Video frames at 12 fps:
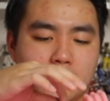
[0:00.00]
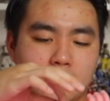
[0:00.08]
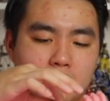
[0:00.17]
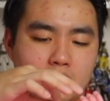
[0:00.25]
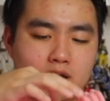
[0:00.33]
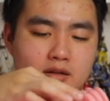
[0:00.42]

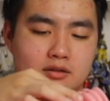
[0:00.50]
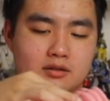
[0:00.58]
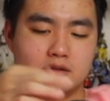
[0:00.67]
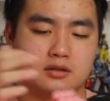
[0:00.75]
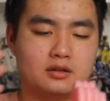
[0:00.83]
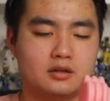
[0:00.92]
And
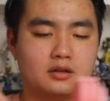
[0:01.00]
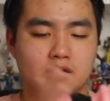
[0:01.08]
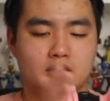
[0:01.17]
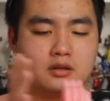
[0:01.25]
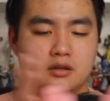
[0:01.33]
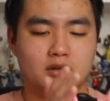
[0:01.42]

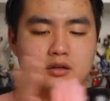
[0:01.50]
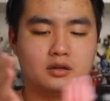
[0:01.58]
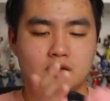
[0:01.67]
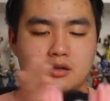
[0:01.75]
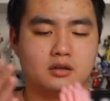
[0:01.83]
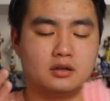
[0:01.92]

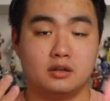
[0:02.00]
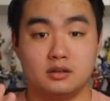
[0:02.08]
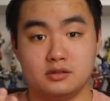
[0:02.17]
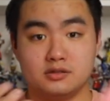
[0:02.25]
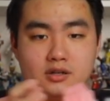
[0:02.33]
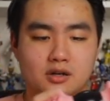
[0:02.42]

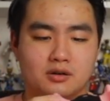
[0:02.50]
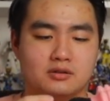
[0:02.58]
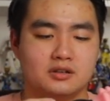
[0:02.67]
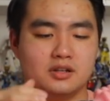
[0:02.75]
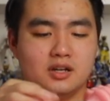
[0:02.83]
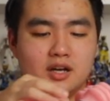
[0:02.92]
so
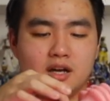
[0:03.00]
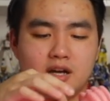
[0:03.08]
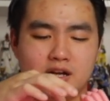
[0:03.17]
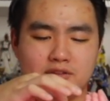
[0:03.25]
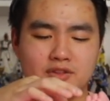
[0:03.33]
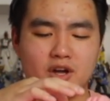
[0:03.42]

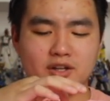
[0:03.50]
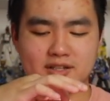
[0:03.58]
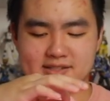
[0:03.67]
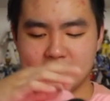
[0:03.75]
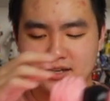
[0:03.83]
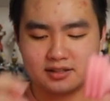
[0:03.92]
not
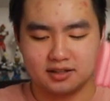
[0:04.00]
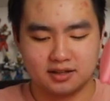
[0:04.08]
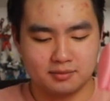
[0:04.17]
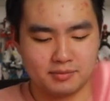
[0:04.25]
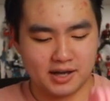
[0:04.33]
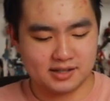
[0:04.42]
exactly
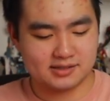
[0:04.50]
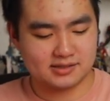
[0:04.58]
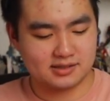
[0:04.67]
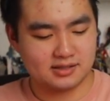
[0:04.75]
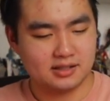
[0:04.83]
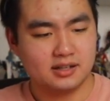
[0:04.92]
the
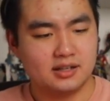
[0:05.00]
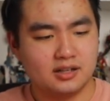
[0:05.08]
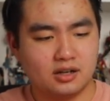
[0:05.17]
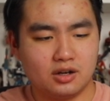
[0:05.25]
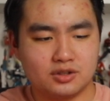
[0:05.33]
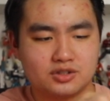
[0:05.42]
best
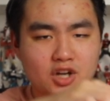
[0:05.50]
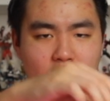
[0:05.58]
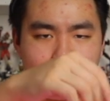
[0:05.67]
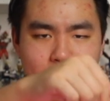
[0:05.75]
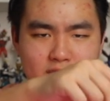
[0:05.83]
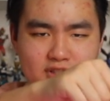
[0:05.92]
on
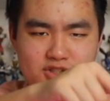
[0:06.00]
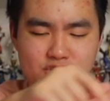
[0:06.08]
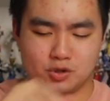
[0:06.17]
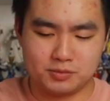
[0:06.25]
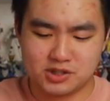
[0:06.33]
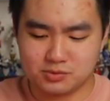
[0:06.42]
top, the
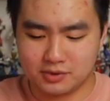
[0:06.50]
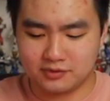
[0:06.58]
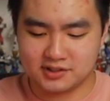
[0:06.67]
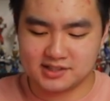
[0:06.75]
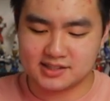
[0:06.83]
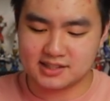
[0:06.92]
stupid
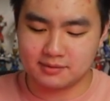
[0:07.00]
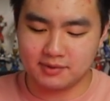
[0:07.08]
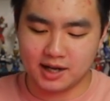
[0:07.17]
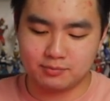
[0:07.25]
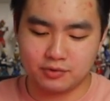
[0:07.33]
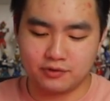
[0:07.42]
swivel system.
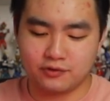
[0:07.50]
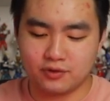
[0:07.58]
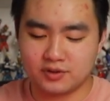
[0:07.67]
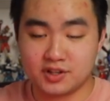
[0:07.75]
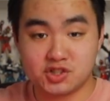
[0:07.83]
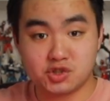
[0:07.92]
I
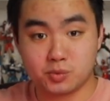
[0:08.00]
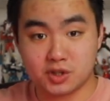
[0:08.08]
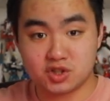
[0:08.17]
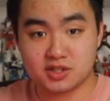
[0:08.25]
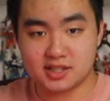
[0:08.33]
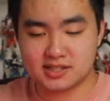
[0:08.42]
prefer the
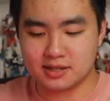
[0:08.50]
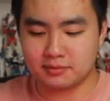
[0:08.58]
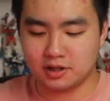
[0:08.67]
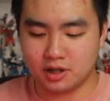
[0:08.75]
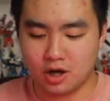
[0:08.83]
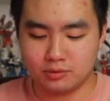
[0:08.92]
switch system a
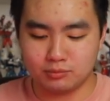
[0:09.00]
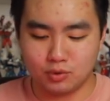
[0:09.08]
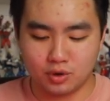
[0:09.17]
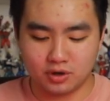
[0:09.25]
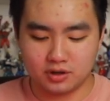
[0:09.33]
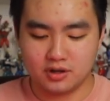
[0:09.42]
lot
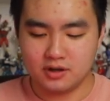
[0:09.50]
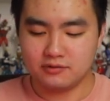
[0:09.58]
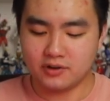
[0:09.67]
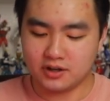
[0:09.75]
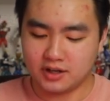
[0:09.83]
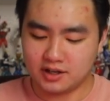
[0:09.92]
more.
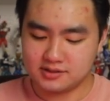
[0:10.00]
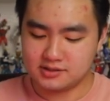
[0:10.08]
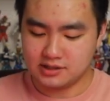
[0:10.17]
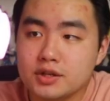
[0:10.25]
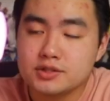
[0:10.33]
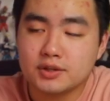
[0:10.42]
Very nice.
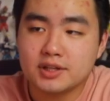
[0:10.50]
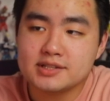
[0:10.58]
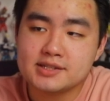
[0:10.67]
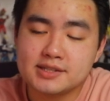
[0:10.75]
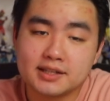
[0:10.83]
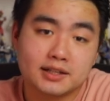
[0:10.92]
So this
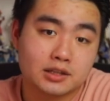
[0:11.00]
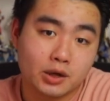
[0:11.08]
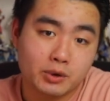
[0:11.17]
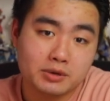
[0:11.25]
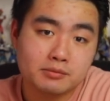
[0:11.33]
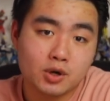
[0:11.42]
is the
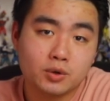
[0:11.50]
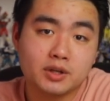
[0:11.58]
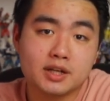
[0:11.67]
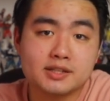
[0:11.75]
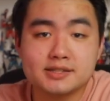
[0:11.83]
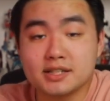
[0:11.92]
glowing mode.
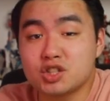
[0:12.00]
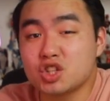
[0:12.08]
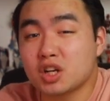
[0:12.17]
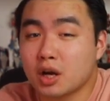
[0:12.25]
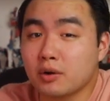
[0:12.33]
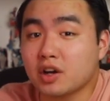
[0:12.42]
It's the
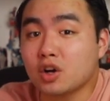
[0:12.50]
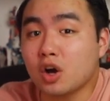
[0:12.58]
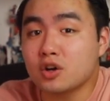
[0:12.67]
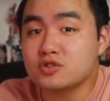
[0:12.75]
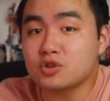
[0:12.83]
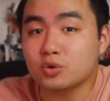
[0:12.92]
generic
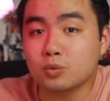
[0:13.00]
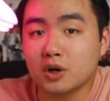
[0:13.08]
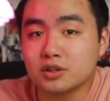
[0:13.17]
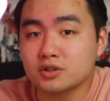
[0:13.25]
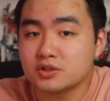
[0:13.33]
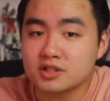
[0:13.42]
concert
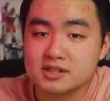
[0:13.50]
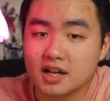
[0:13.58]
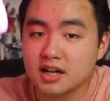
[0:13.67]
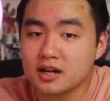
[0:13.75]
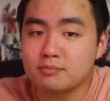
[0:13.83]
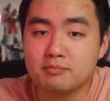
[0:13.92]
one. You just
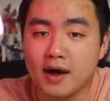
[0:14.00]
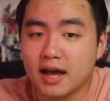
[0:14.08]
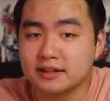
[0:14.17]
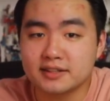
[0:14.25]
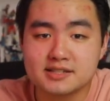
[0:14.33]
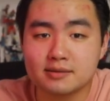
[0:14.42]
kind of
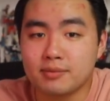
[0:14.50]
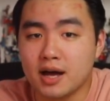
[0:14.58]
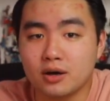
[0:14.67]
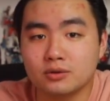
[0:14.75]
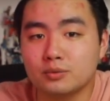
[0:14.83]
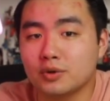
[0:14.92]
bang this
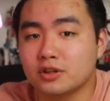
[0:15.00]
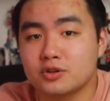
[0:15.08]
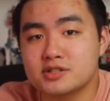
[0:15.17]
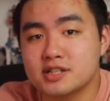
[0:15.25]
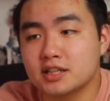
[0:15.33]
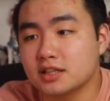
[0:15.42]
about when they're
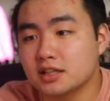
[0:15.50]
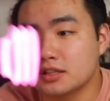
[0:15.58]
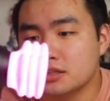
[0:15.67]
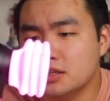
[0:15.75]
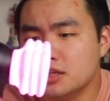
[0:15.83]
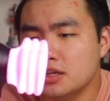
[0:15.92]

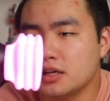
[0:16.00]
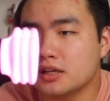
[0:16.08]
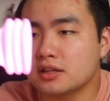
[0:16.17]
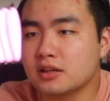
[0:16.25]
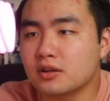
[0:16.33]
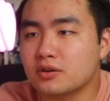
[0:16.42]
singing,
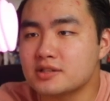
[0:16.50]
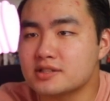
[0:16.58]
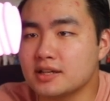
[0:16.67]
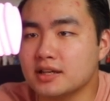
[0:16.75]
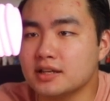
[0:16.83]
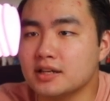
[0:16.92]
and then there is
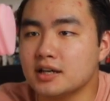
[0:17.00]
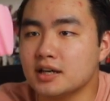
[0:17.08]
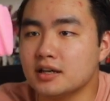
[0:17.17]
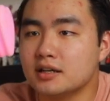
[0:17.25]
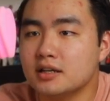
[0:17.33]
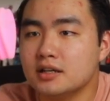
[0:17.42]

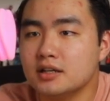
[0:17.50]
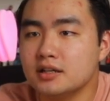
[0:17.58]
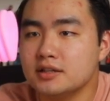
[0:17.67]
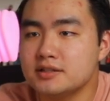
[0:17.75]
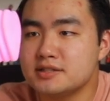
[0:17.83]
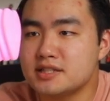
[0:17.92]
a
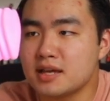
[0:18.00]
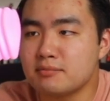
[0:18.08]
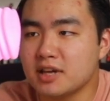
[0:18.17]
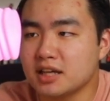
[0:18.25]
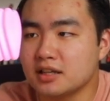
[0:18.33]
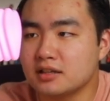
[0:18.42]

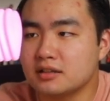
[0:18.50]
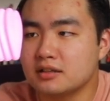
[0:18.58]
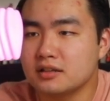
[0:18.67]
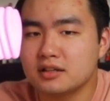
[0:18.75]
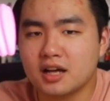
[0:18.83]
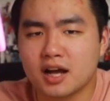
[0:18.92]
dimming
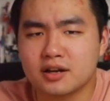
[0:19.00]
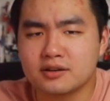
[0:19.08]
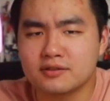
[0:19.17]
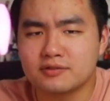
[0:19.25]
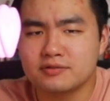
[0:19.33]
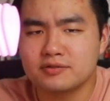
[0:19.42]
kind
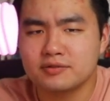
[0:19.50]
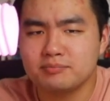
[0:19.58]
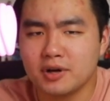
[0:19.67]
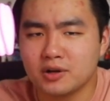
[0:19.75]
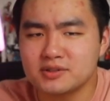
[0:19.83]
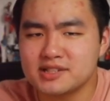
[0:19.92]
of
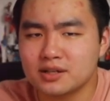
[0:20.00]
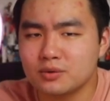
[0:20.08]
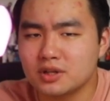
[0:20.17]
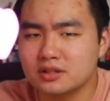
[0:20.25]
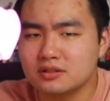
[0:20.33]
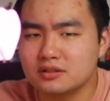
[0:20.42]
pulsing
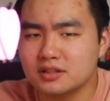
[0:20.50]
one.